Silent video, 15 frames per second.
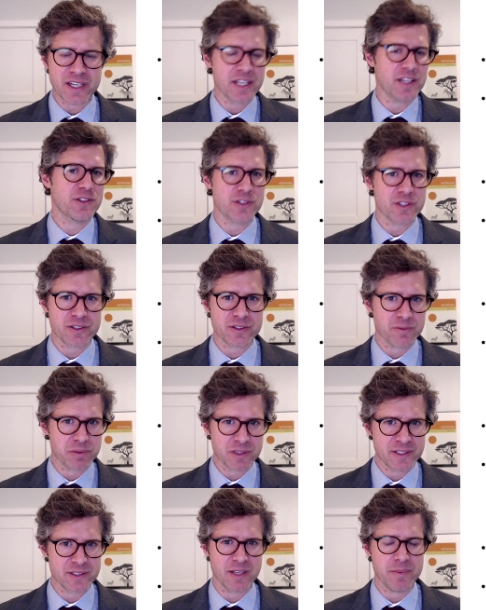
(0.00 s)
interest,
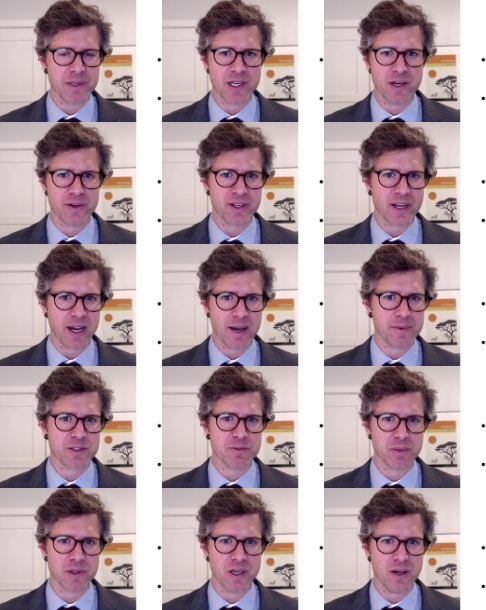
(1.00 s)
please let me know in the
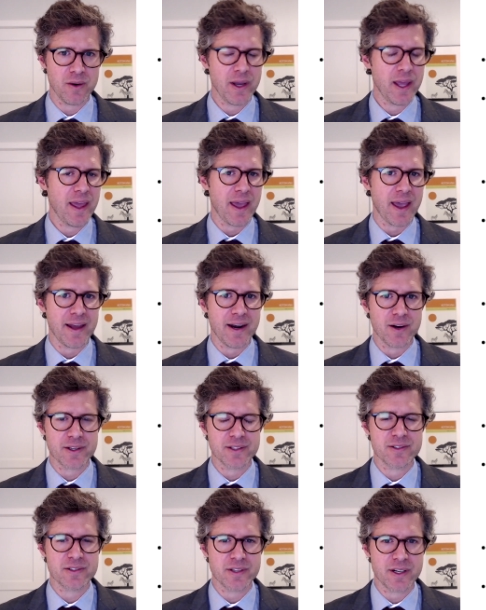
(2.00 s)
comments below, and I'll
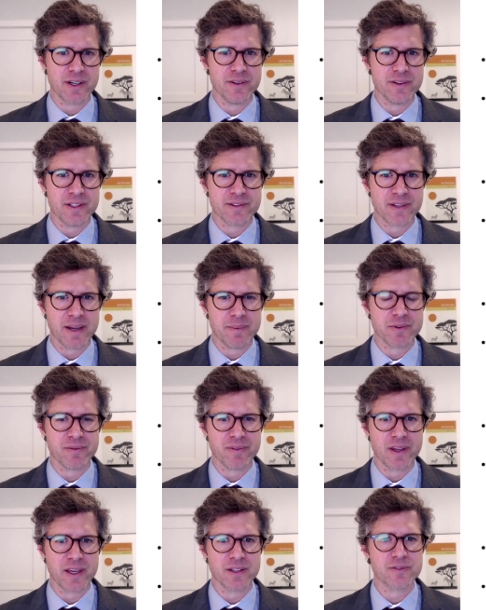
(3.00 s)
consider these types of
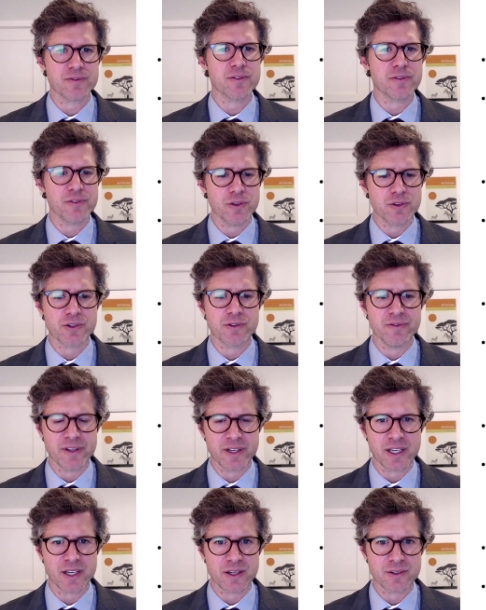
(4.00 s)
things for future
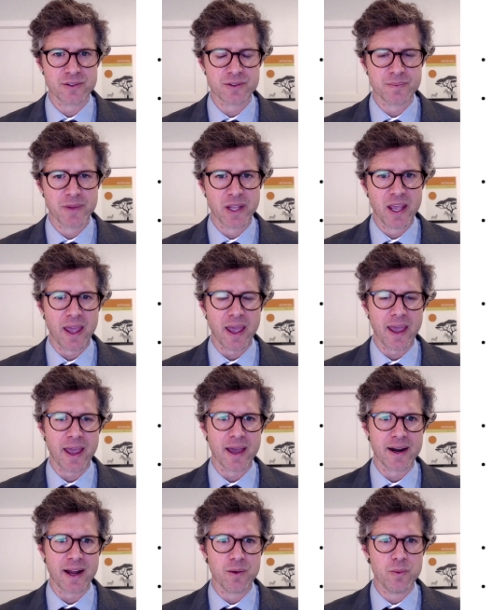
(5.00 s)
videos.
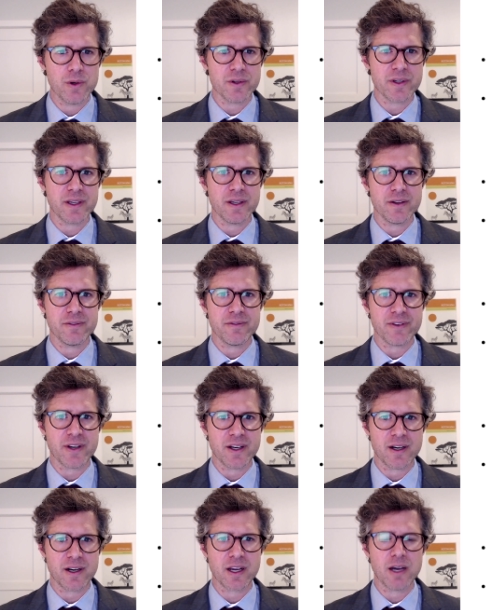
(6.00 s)
And I will give
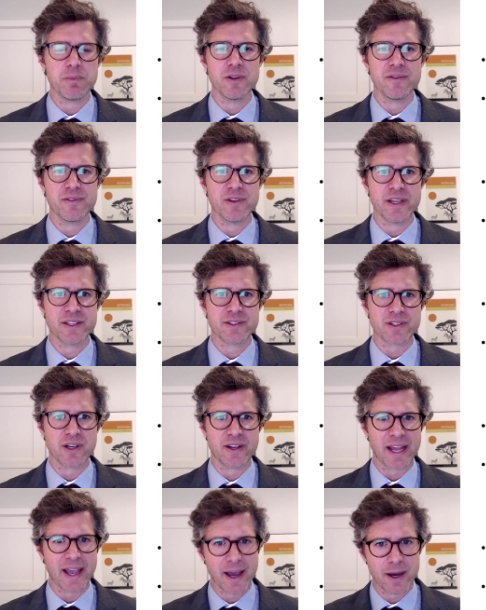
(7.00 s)
a couple of links
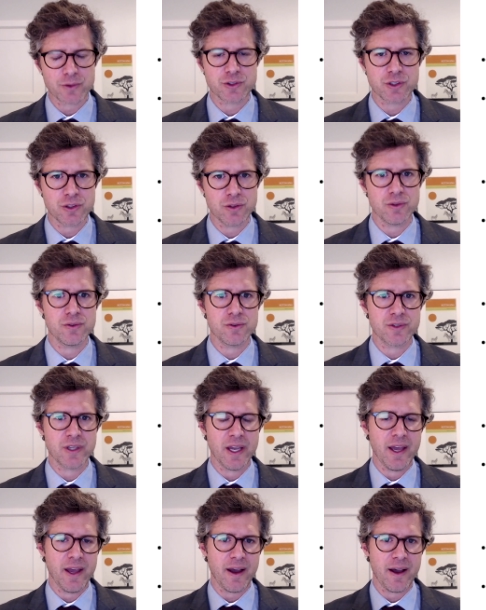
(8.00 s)
on how-tos
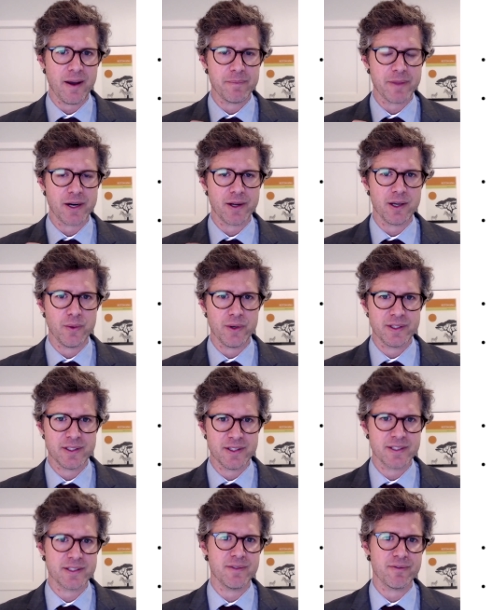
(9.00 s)
that'll go into
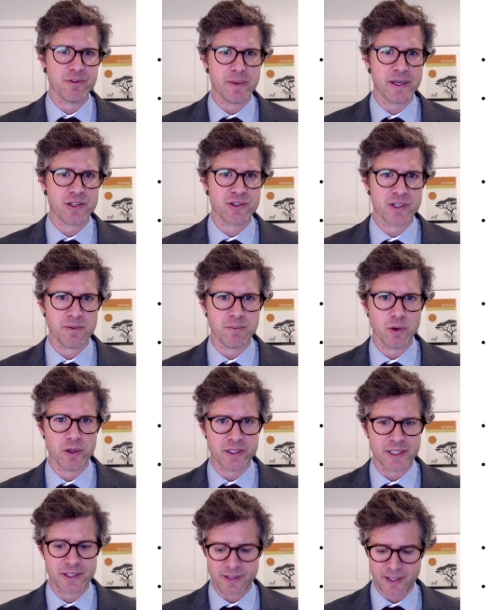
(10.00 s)
this information in more
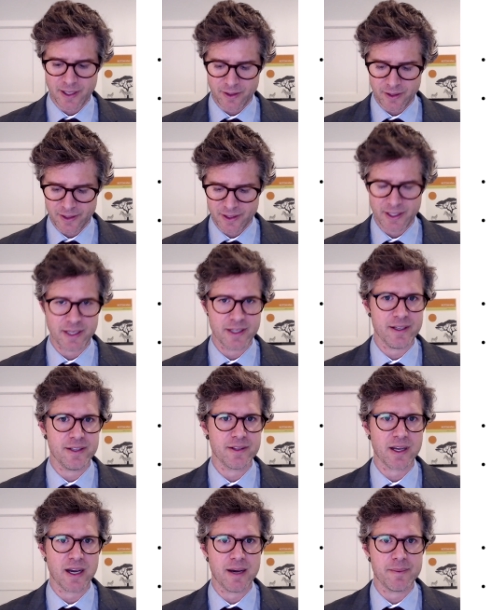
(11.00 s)
detail, again, in
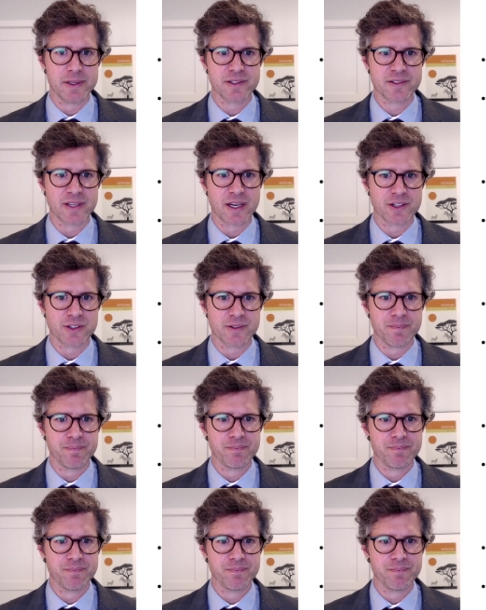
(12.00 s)
the comments section.